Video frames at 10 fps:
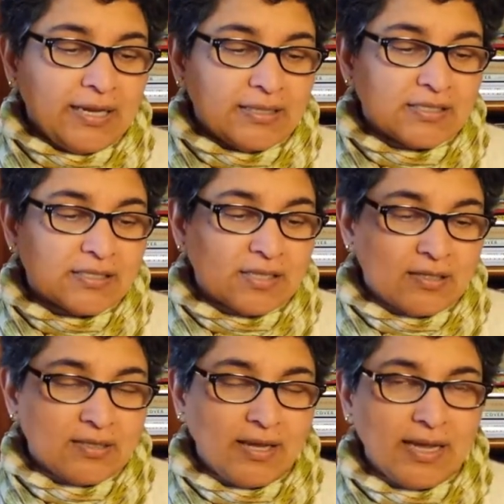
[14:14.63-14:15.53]
It's
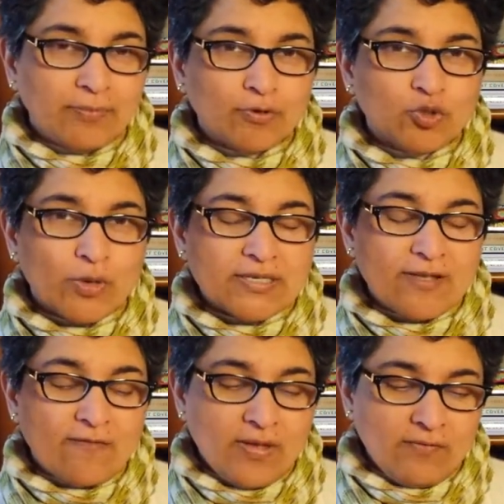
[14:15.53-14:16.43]
Sunday, April
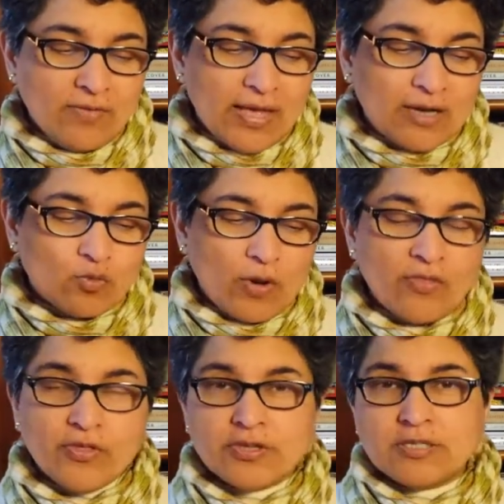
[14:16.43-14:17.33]
25th at
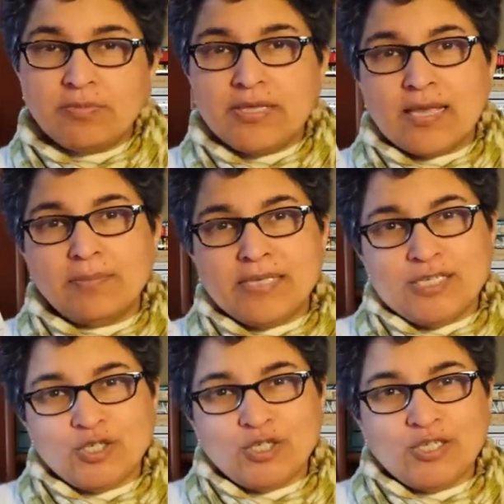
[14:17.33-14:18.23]
1:30 p.m.
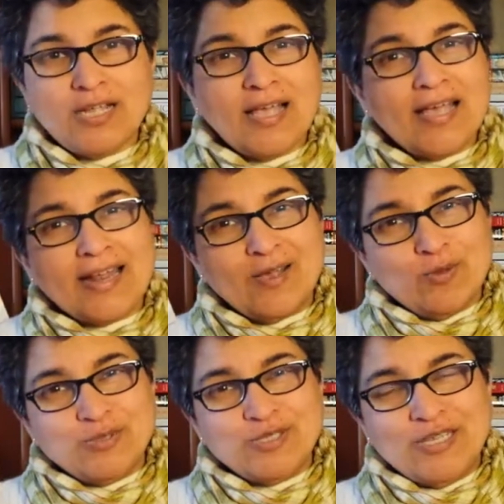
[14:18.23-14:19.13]
Eastern. I
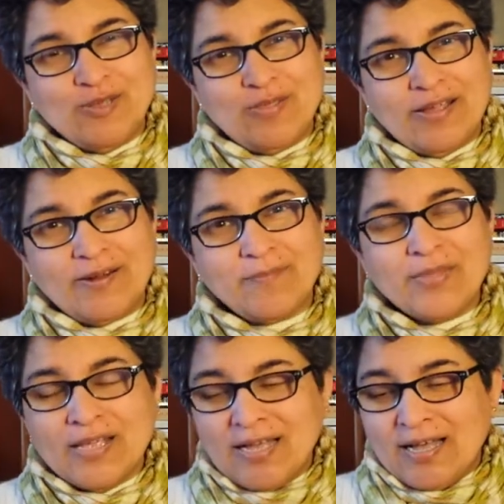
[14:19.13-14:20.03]
hope to see you there.
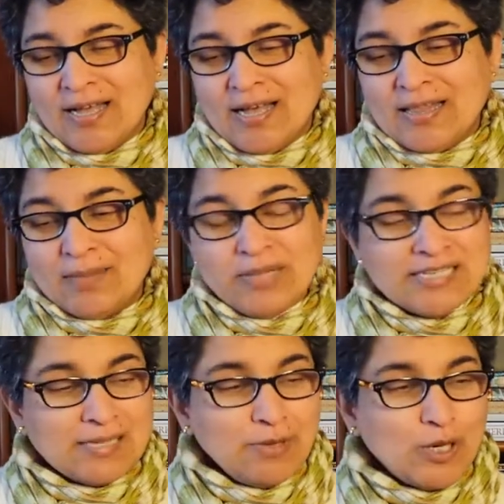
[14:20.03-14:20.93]

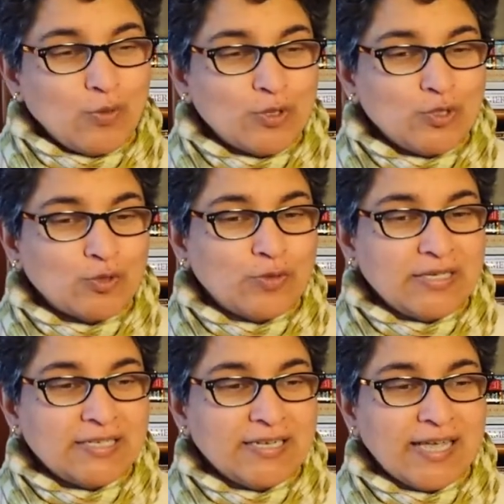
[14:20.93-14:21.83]
Please let me know what you're
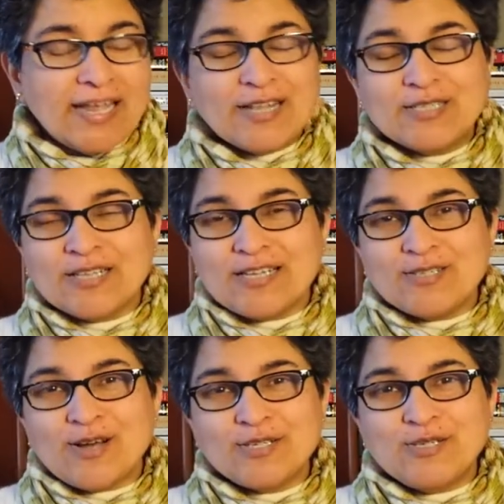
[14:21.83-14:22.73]
reading, and until I
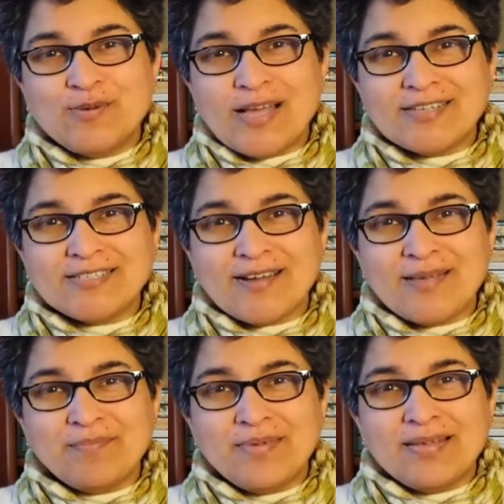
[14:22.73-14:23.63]
talk to you next
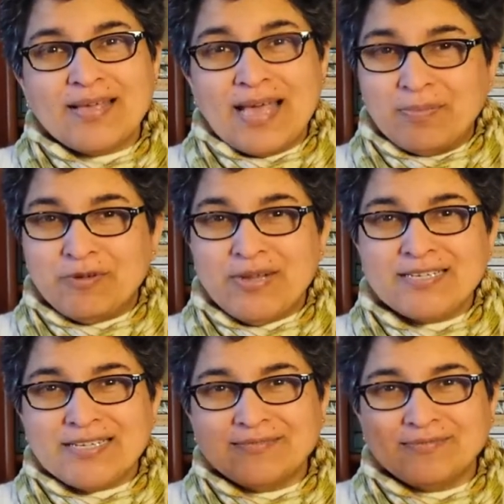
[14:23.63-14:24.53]
time, happy
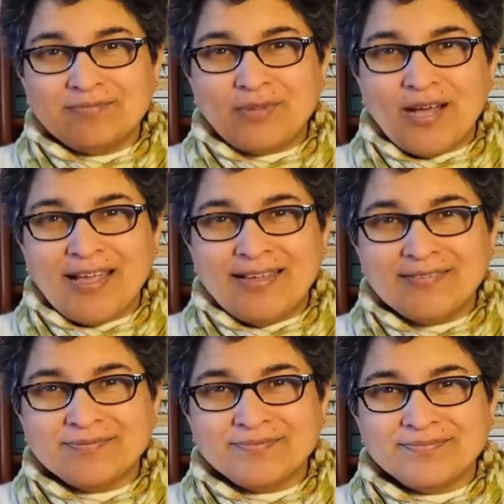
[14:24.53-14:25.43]
reading. Bye.